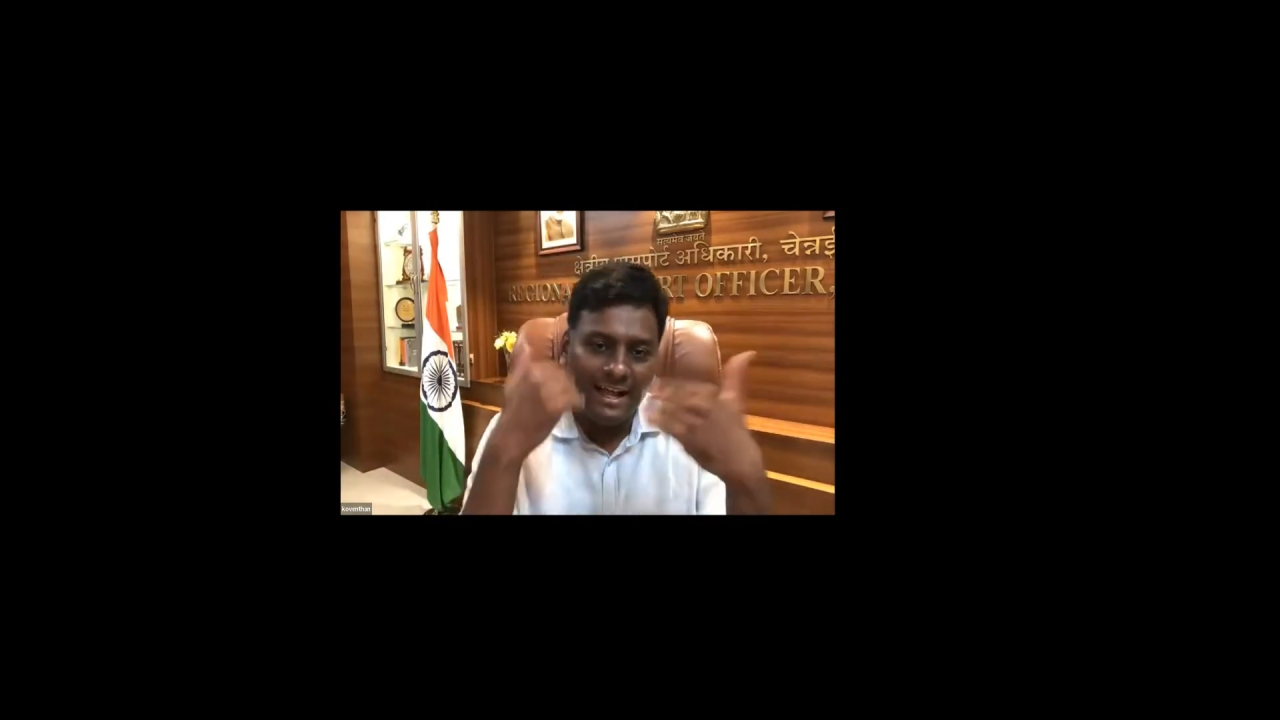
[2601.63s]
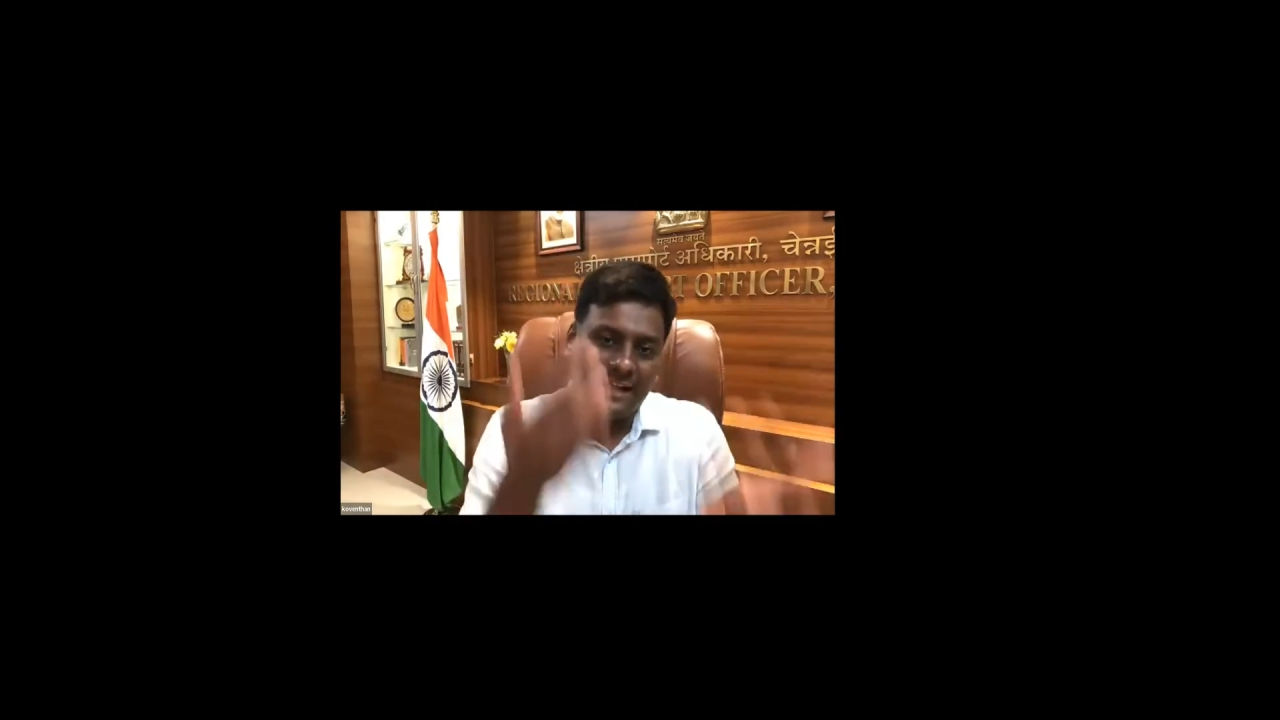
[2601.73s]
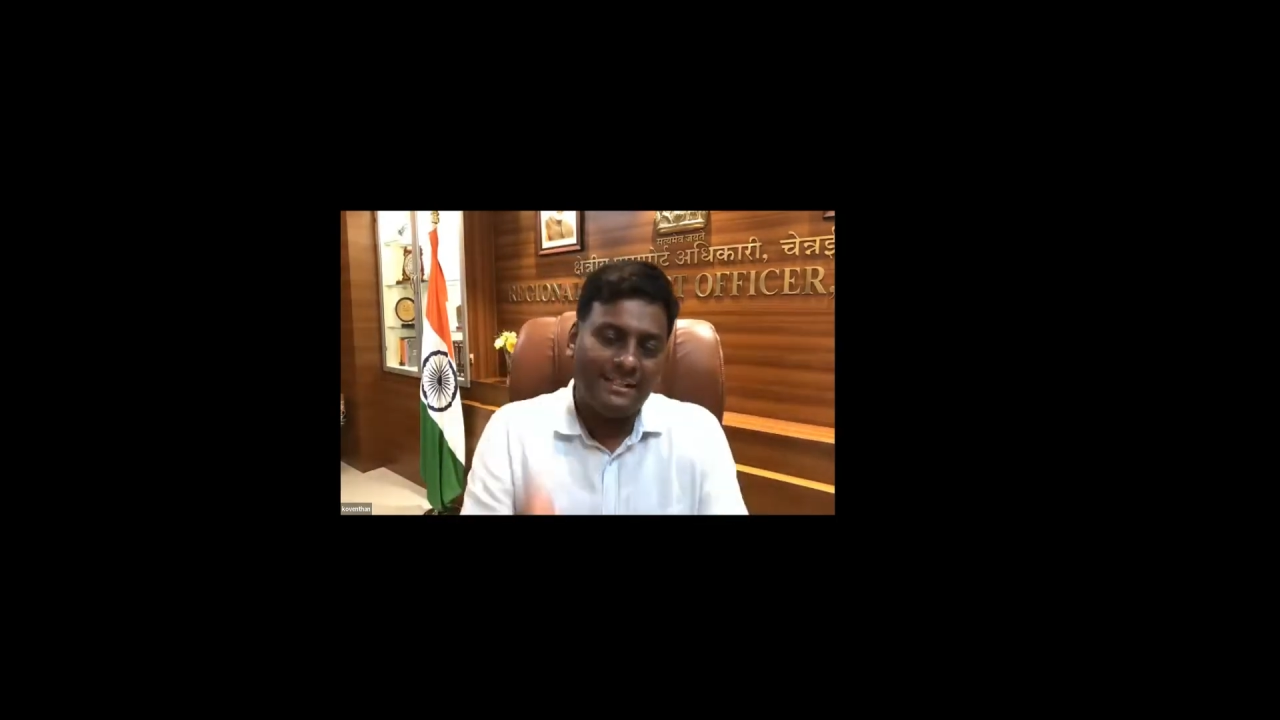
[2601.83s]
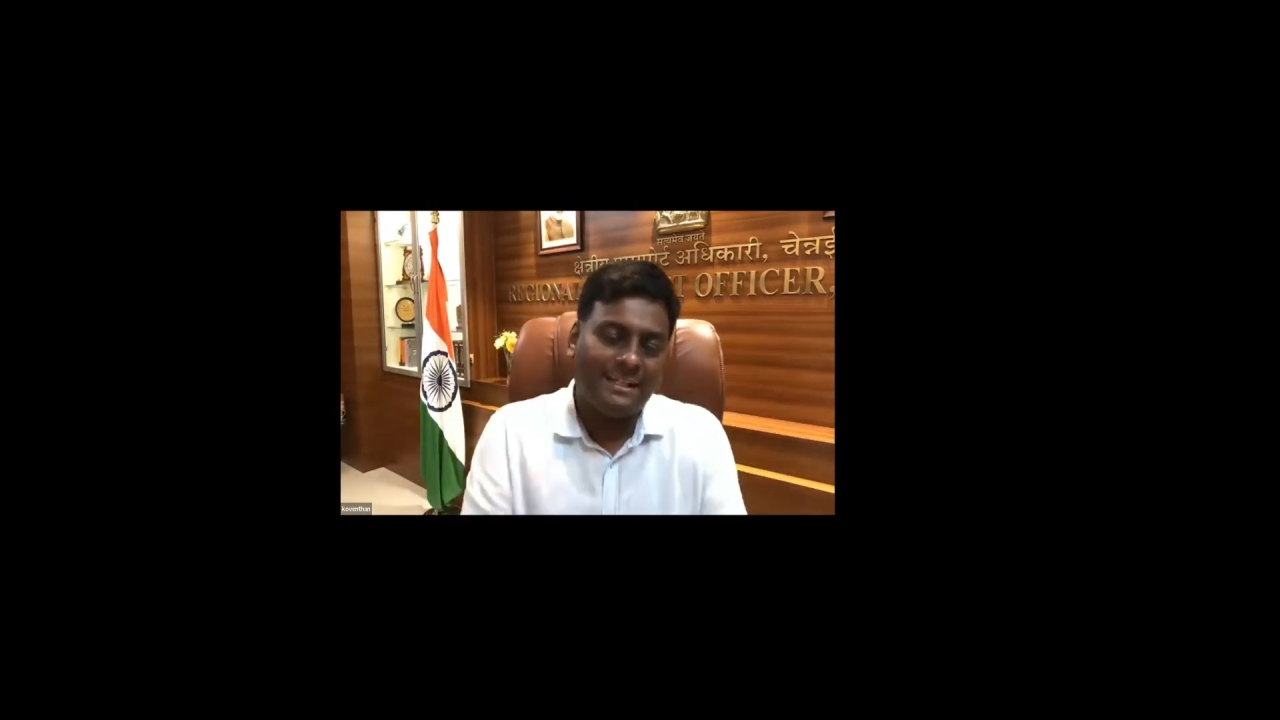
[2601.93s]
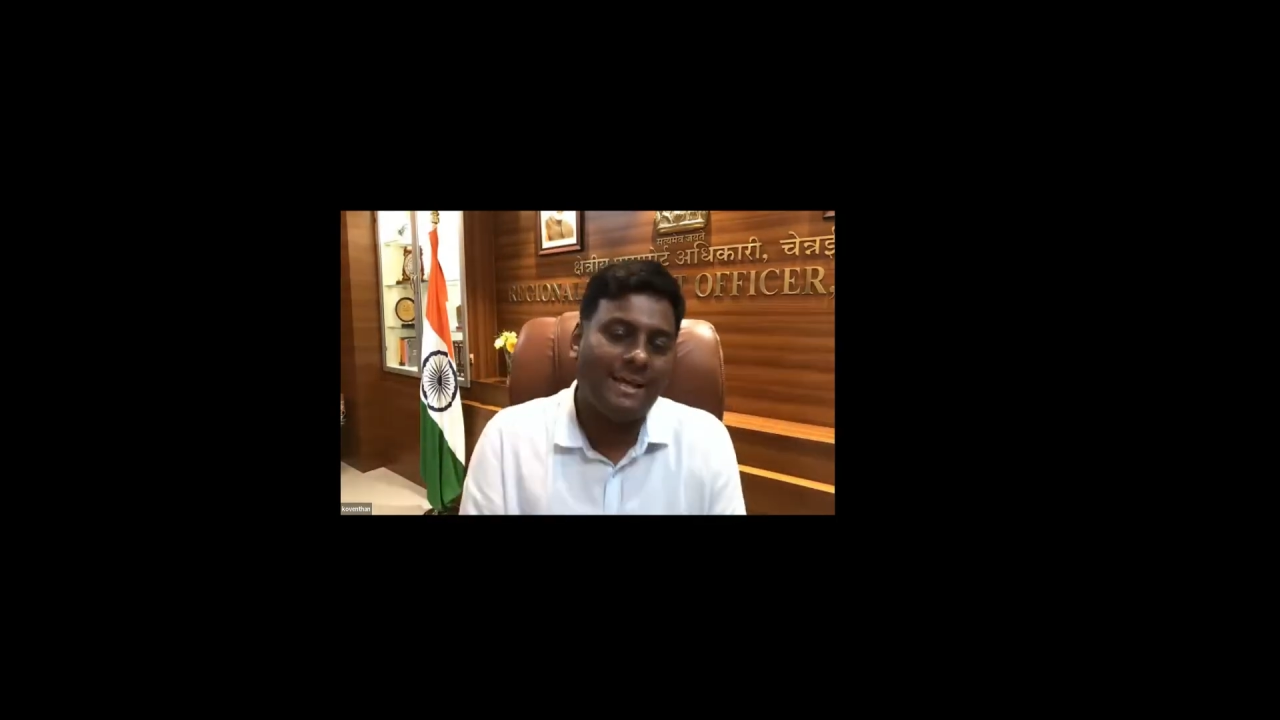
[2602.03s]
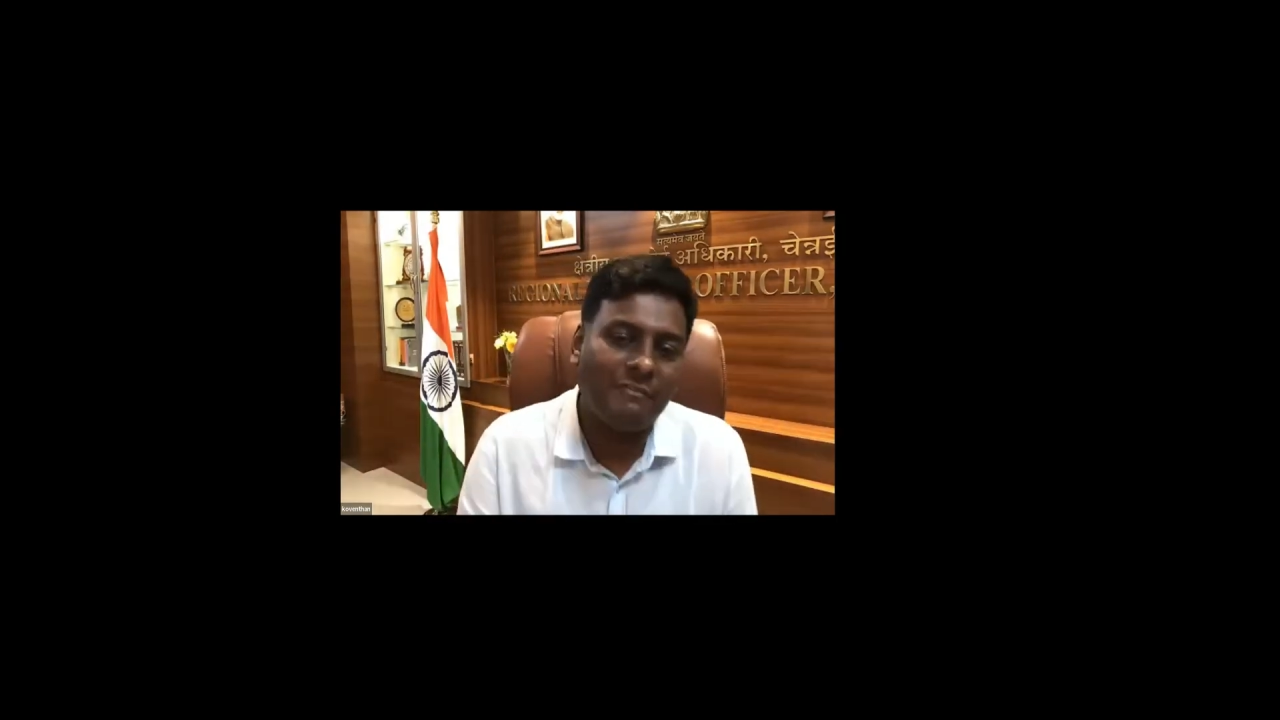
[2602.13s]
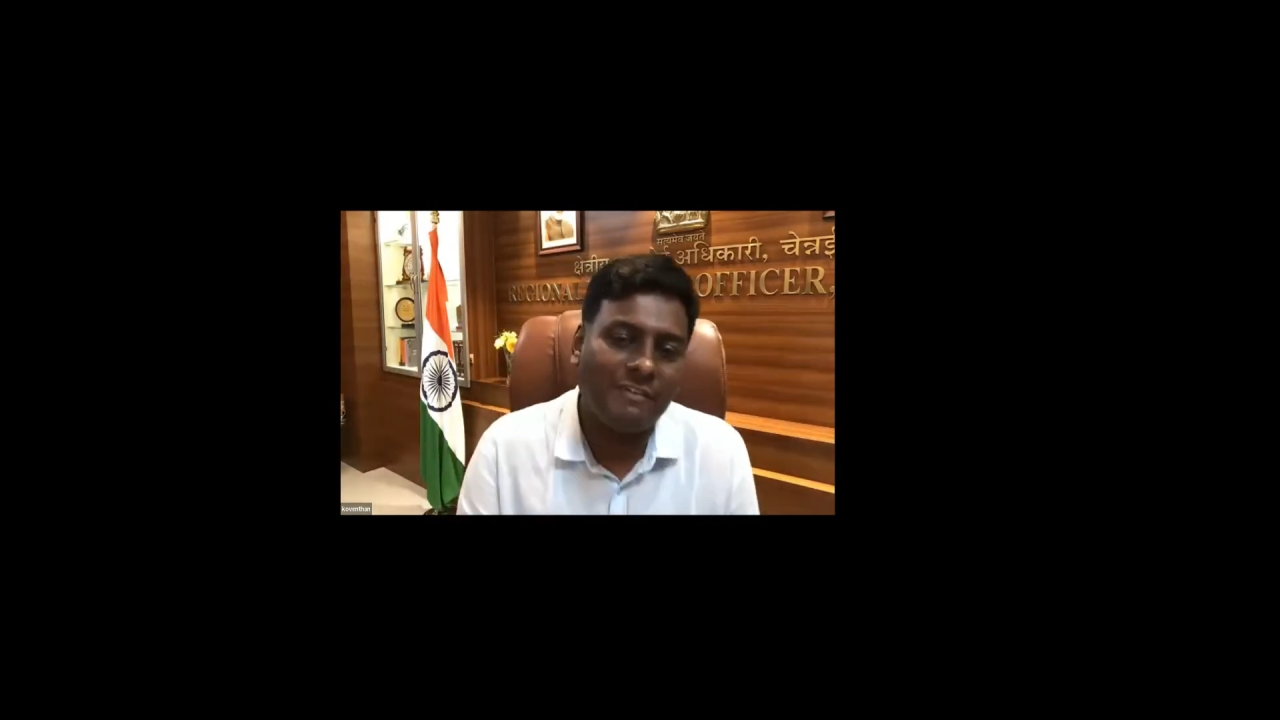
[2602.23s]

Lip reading: at the time of